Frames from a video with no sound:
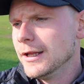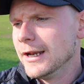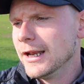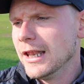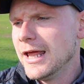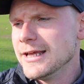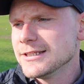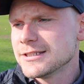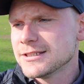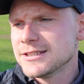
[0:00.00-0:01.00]
and
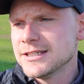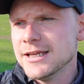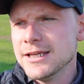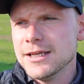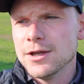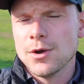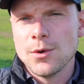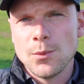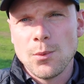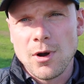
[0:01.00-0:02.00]
let's see
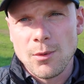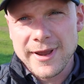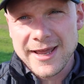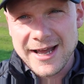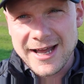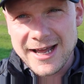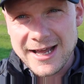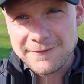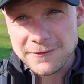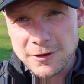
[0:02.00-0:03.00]
what we
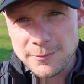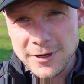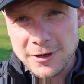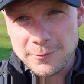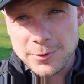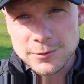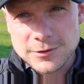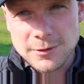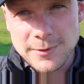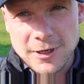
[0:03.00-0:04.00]
have coming up.
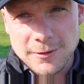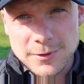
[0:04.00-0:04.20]
Who's coming up?